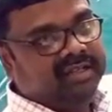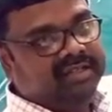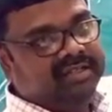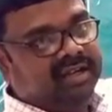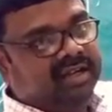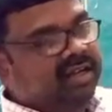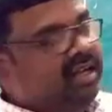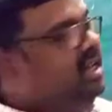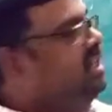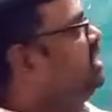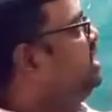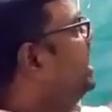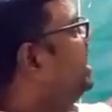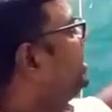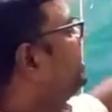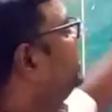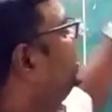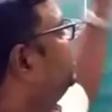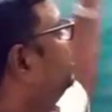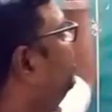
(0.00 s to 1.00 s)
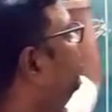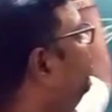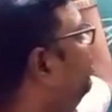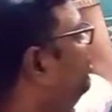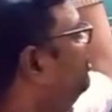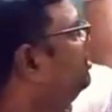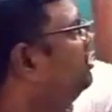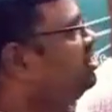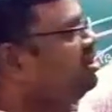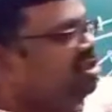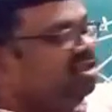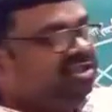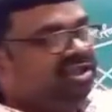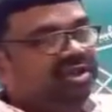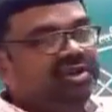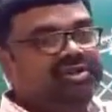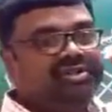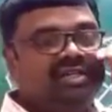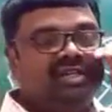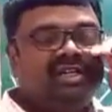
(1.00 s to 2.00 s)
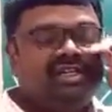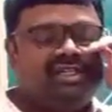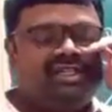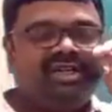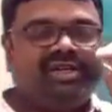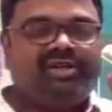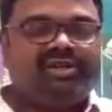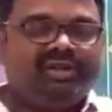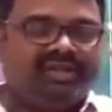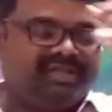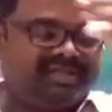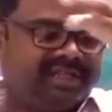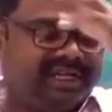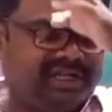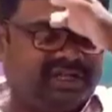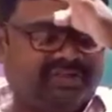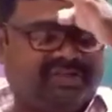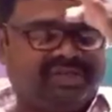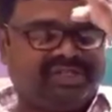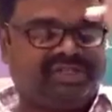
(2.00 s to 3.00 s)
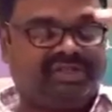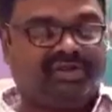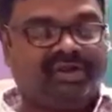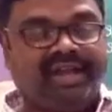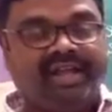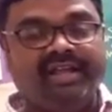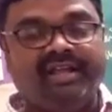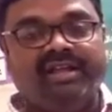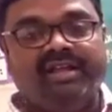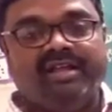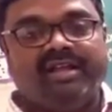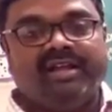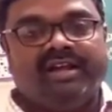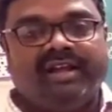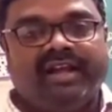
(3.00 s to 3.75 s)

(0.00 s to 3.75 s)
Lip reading: So in that case, solution is said to be showing